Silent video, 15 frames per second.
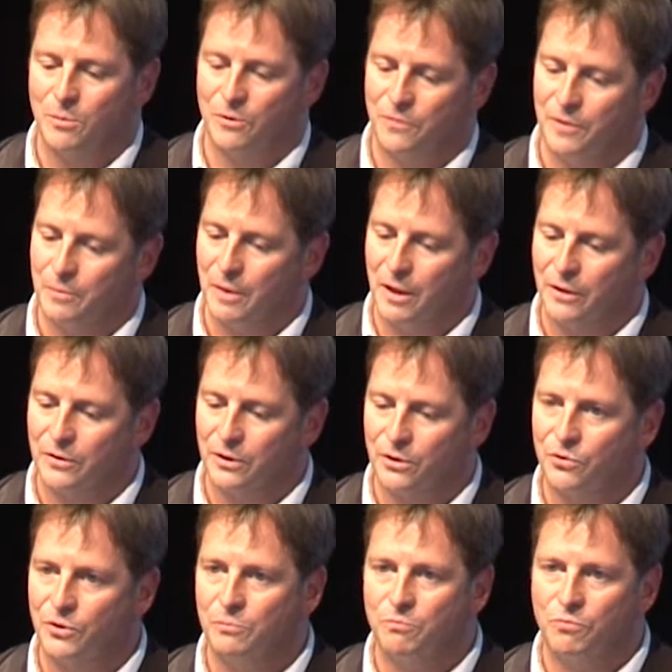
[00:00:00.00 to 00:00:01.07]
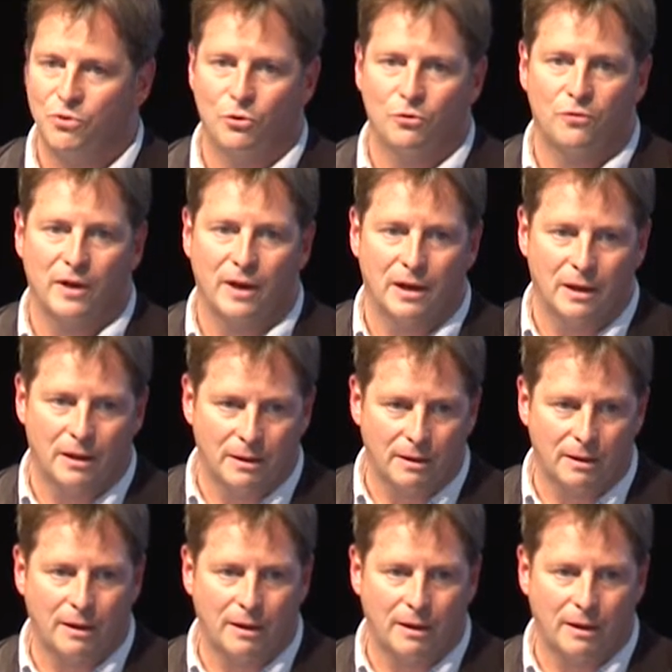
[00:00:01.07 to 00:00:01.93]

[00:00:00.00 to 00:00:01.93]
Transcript: of them are the crimp profile,